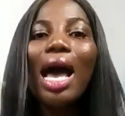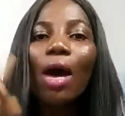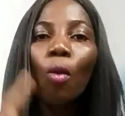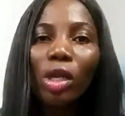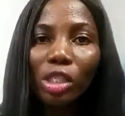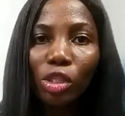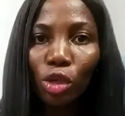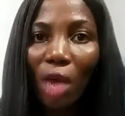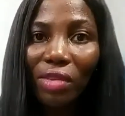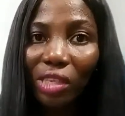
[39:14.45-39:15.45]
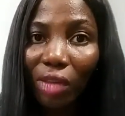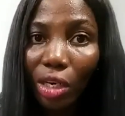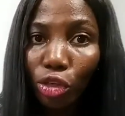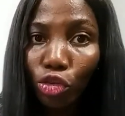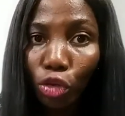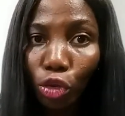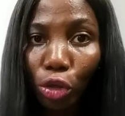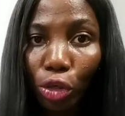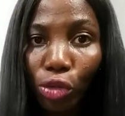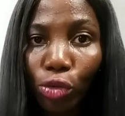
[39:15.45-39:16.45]
What do you have a safeguarding structure
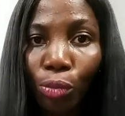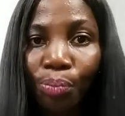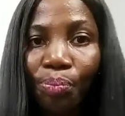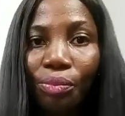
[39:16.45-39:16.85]
in your school?